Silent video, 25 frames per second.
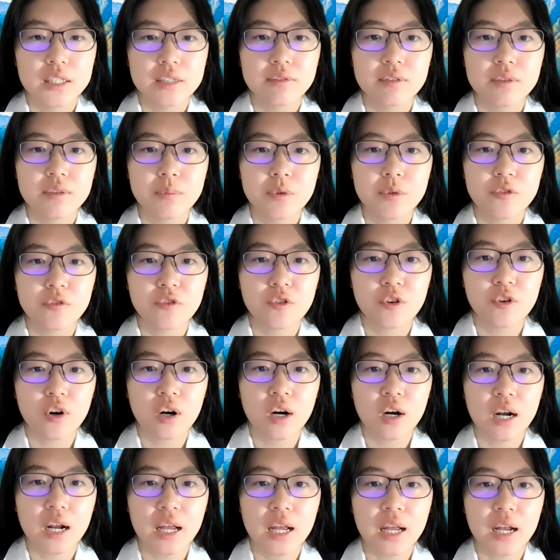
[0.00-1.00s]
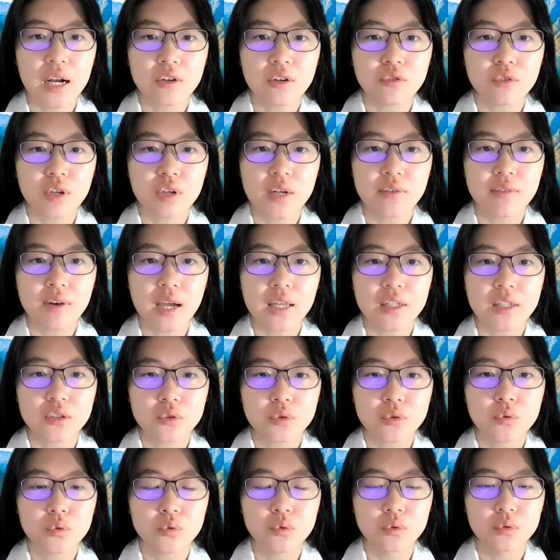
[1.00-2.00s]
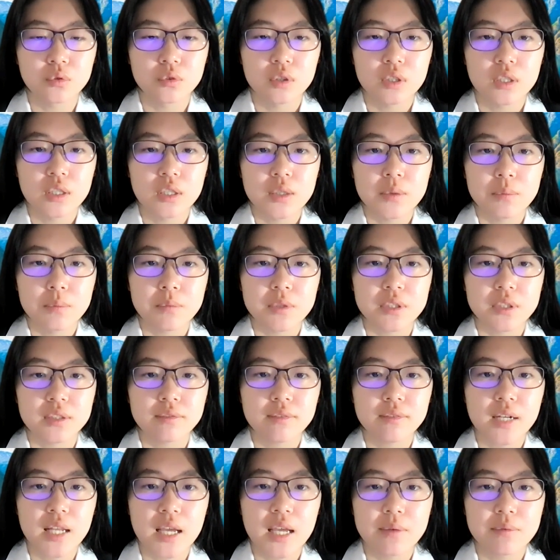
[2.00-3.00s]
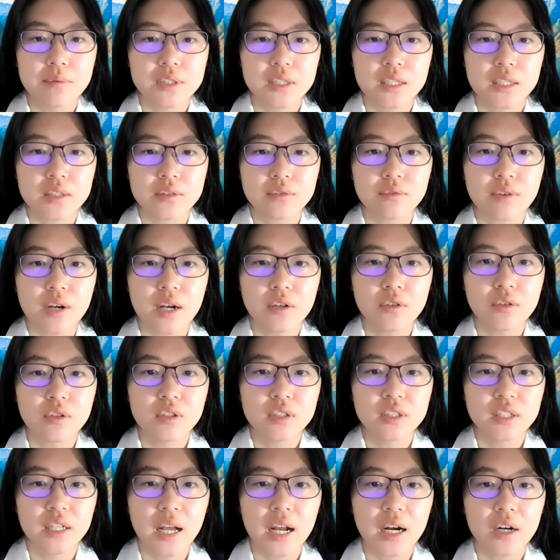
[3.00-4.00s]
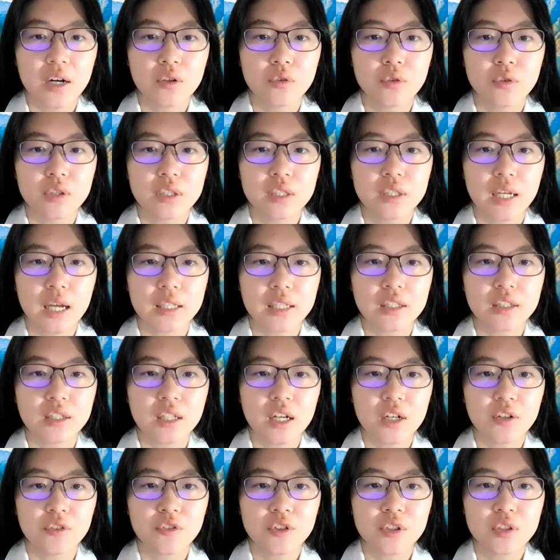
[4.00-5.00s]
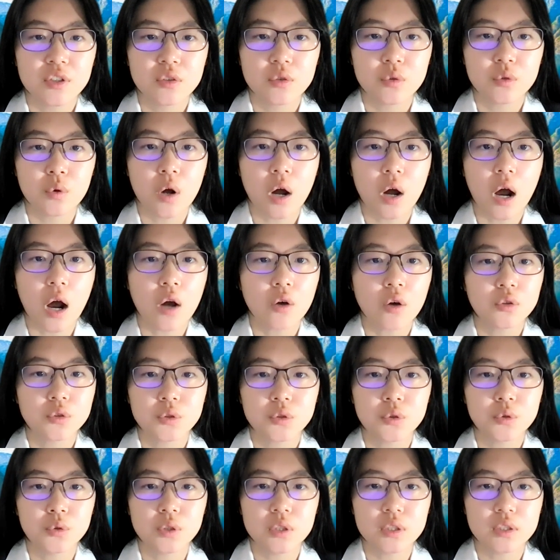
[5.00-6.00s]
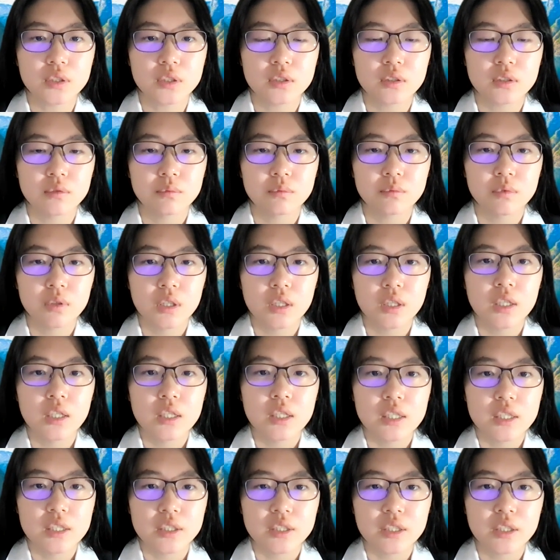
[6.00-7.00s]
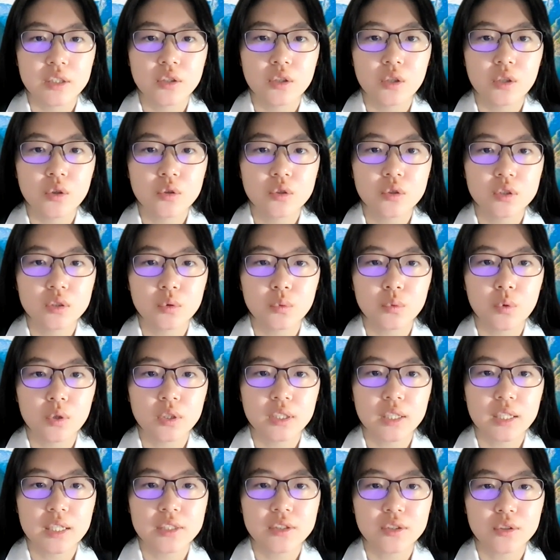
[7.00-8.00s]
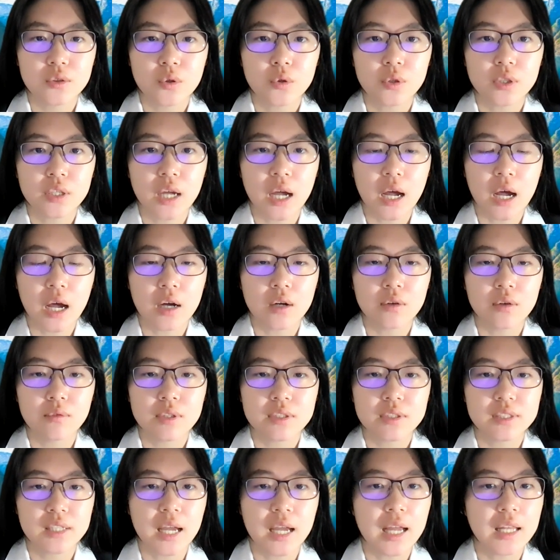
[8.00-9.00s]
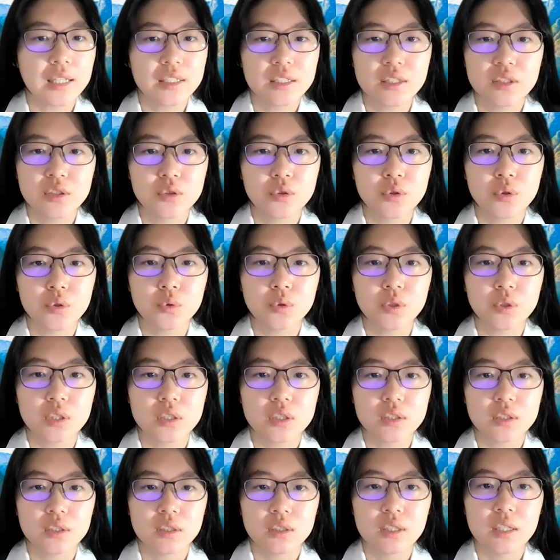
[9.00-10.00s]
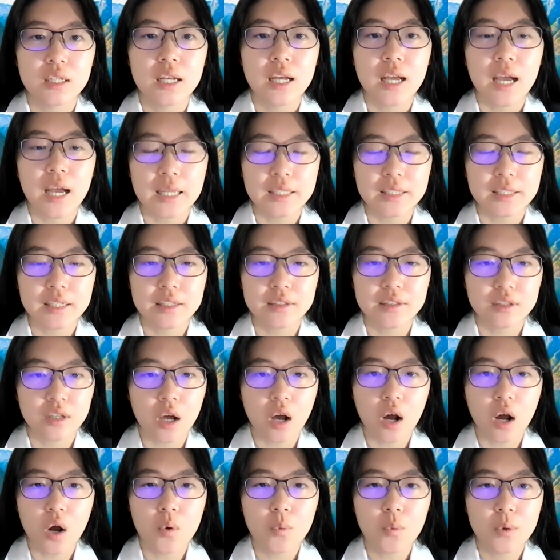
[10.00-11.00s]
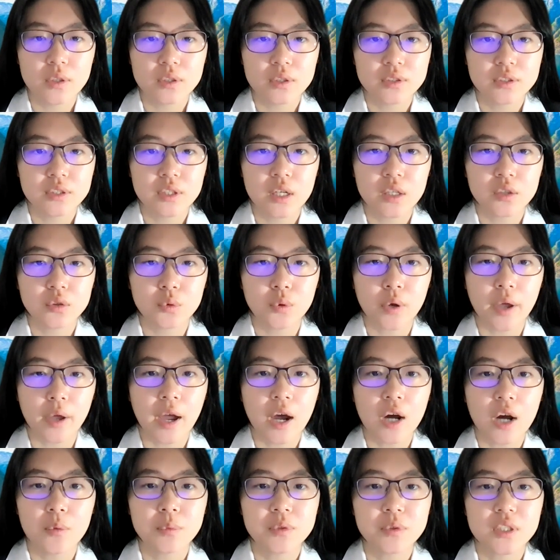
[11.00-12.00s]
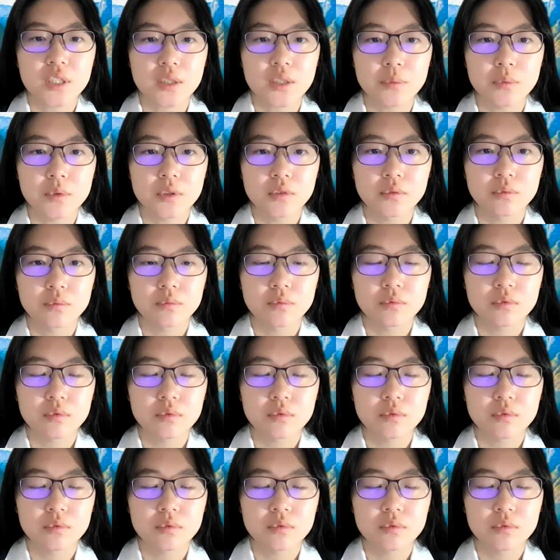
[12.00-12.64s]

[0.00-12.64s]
Even before I arrived at school, Ms. Williams is very caring and loving to all students. She knows what is going on with any student and is always there to help them.